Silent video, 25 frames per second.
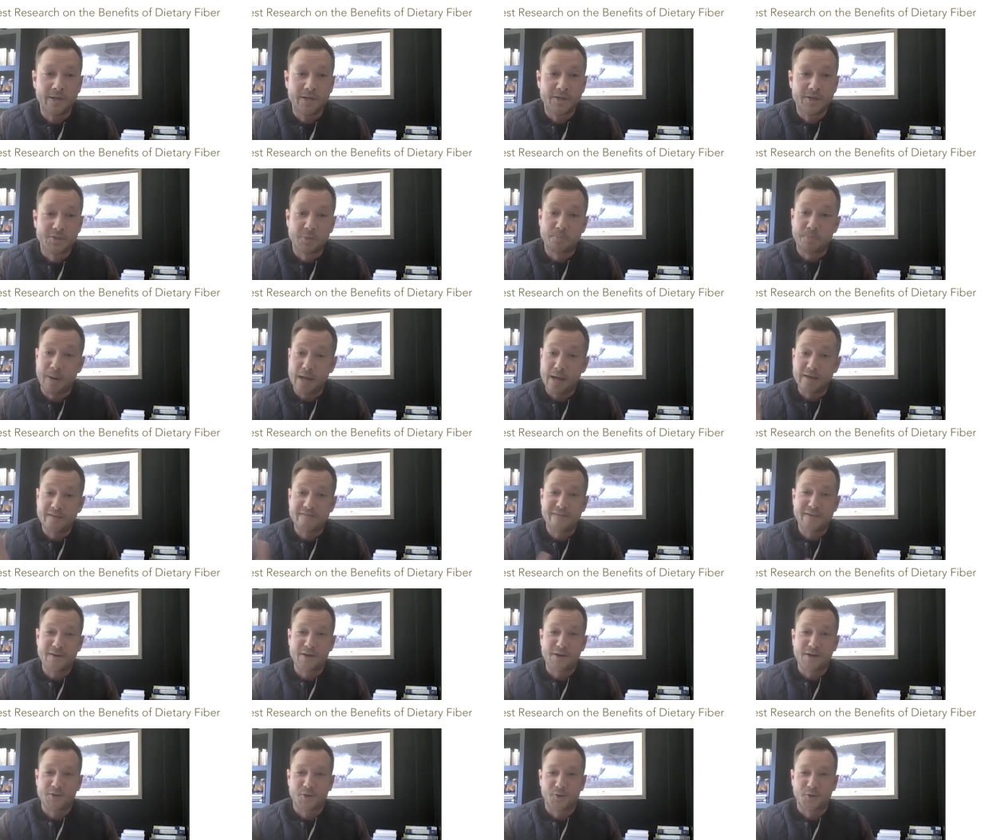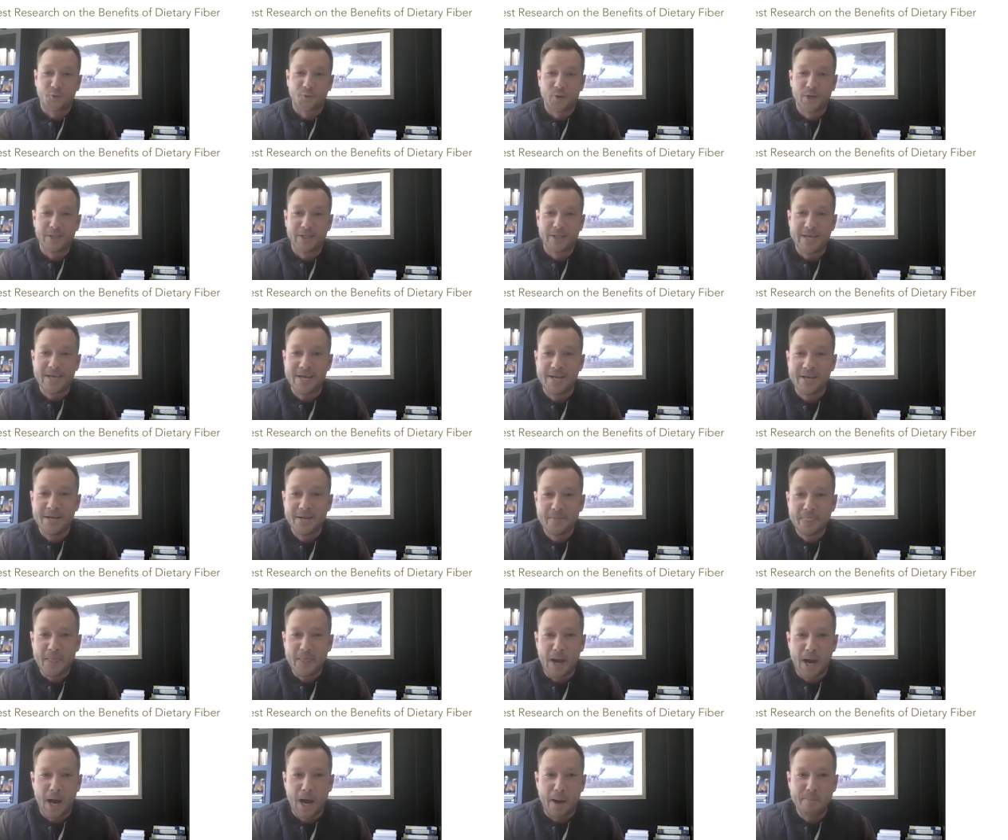So polyphenols are really,
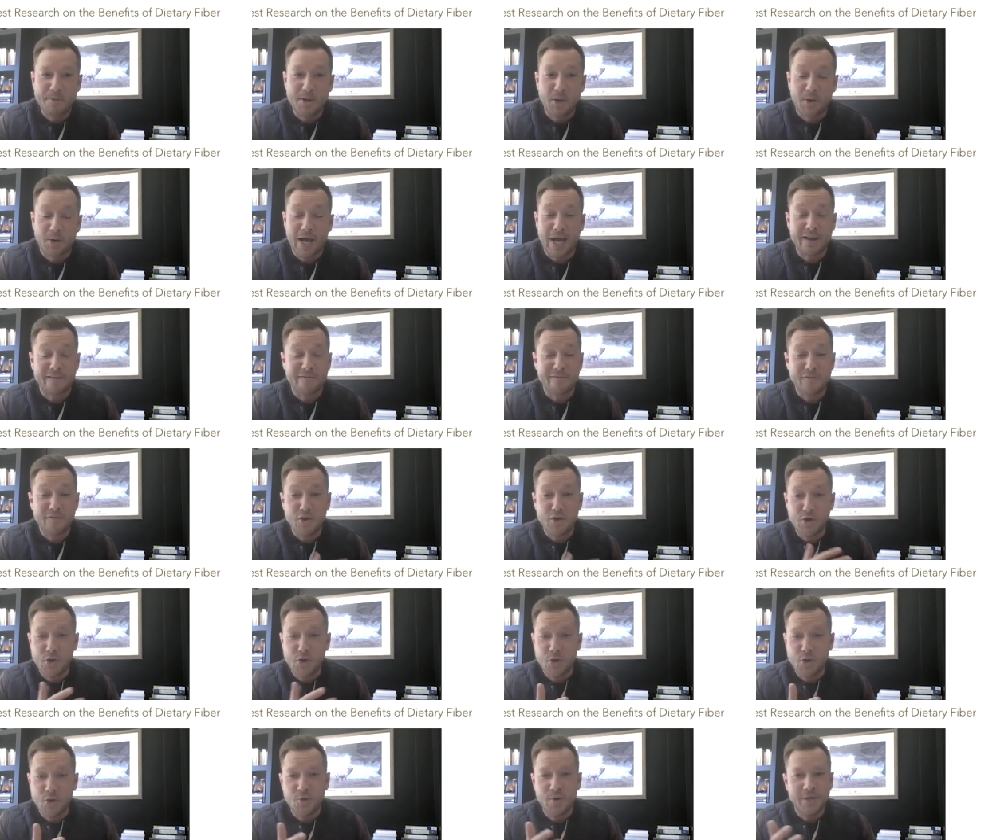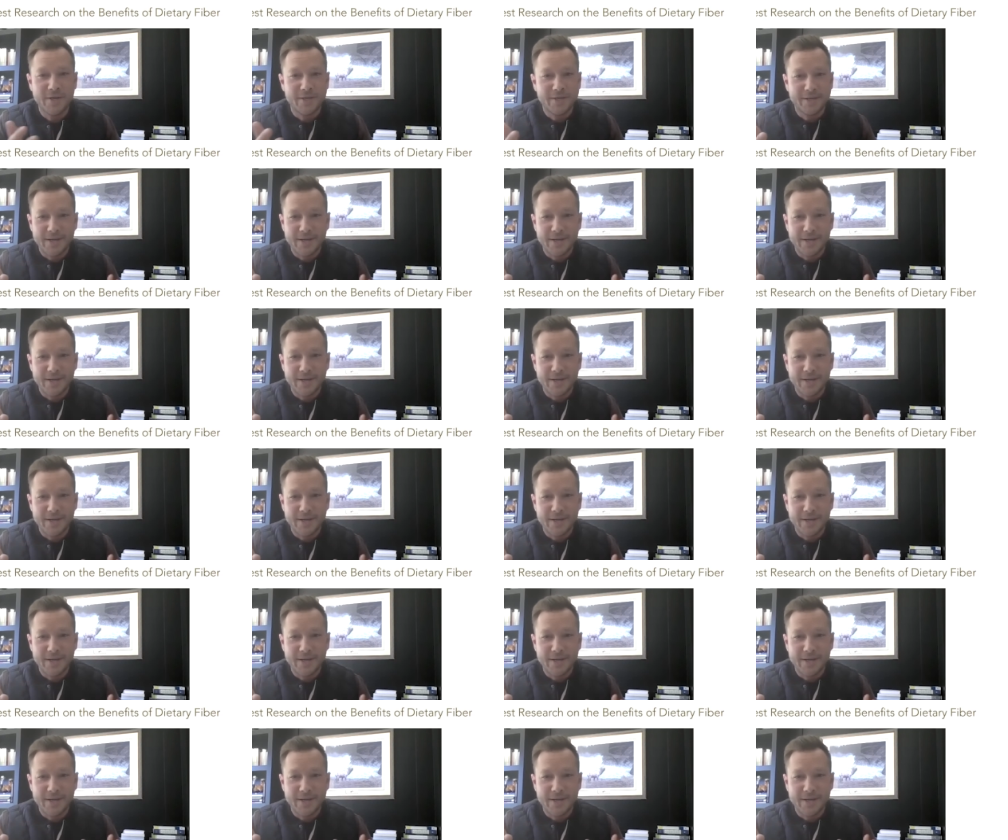kind of new.